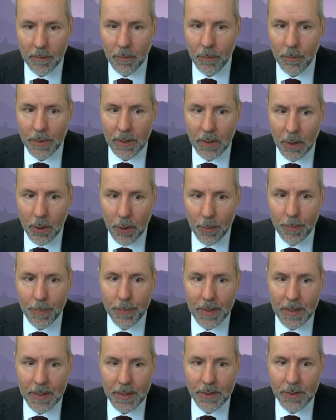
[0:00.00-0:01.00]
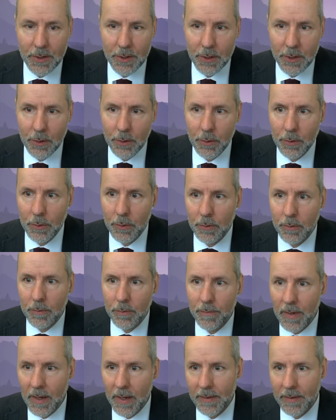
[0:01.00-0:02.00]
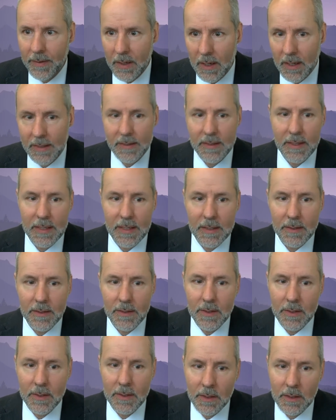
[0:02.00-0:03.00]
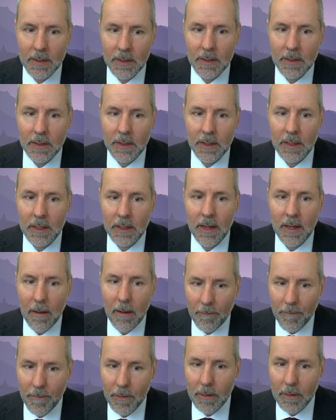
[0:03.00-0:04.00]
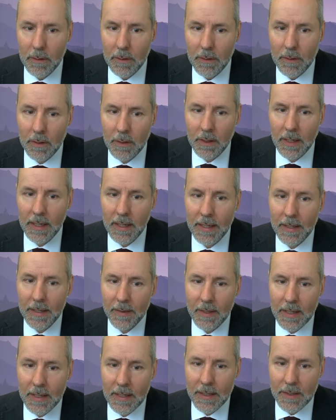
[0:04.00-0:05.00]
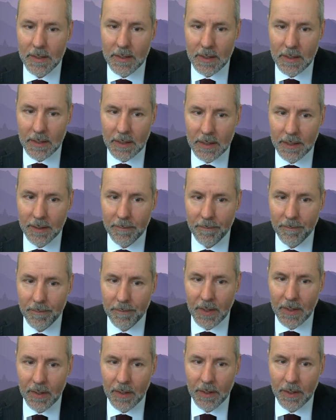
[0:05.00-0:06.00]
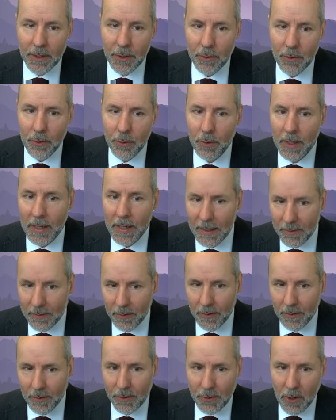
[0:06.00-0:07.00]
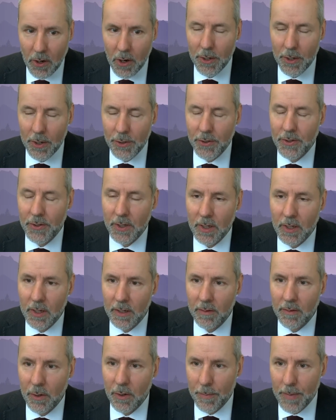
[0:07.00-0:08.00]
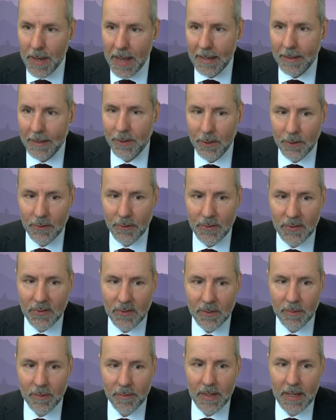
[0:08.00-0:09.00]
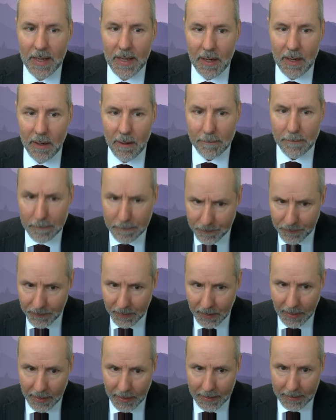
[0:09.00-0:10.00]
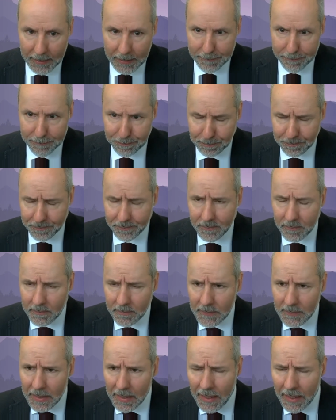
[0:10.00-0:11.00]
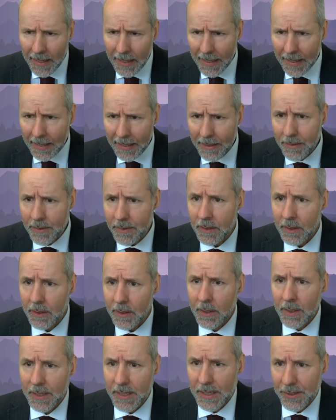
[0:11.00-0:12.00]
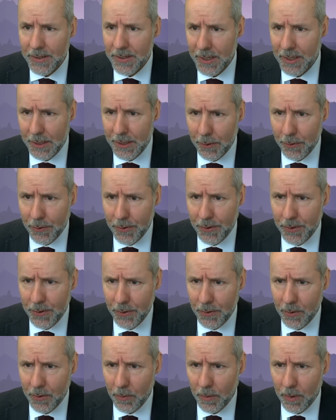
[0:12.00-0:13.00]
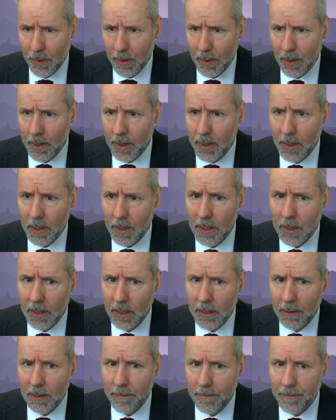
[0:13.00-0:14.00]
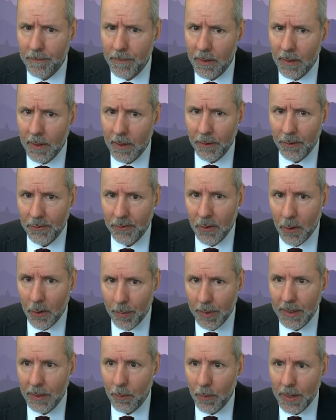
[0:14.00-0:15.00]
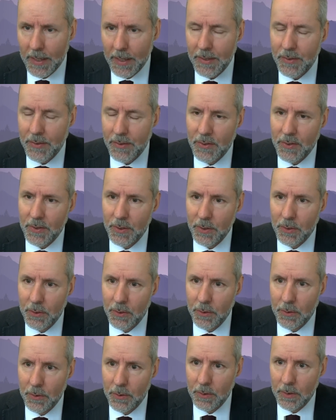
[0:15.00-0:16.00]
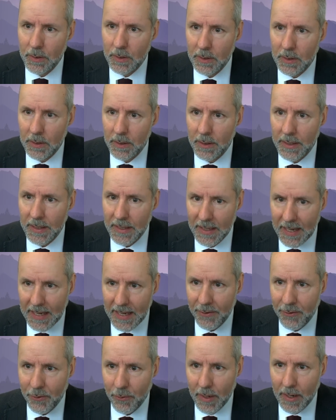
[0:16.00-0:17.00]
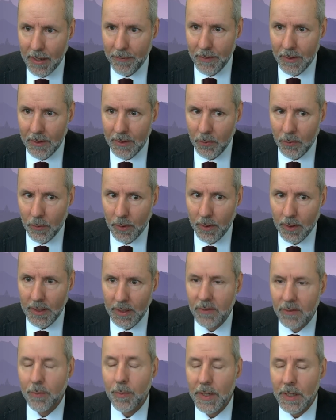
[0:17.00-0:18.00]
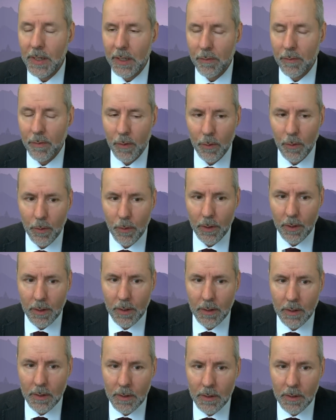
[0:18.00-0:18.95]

we hope that you find the content helpful, and that you answer the charge to kind of go back to your system of care and continue to do the work. There's so many ways to engage around this work. It's meaningful work.